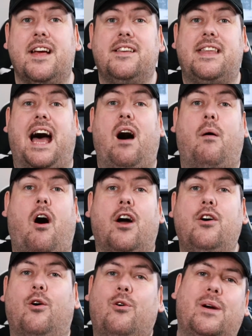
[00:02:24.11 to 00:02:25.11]
Now, I
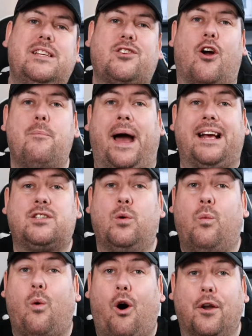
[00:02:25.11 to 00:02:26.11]
always go back to
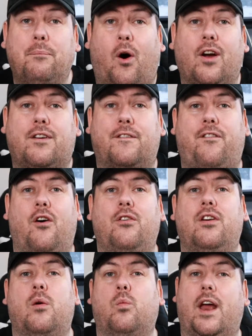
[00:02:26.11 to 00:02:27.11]
one microphone
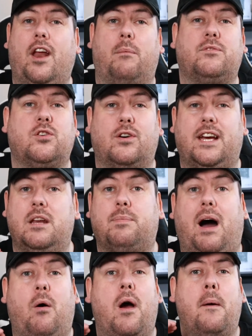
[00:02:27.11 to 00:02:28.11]
when I'm talking
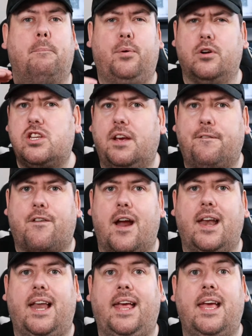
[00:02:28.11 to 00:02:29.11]
about budget
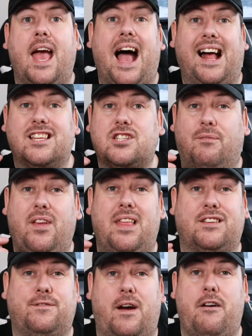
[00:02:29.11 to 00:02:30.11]
friendly and something that's
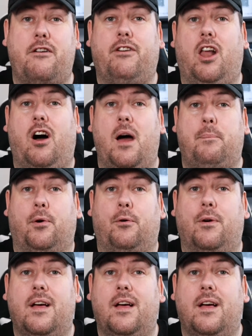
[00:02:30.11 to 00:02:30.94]
very reliable.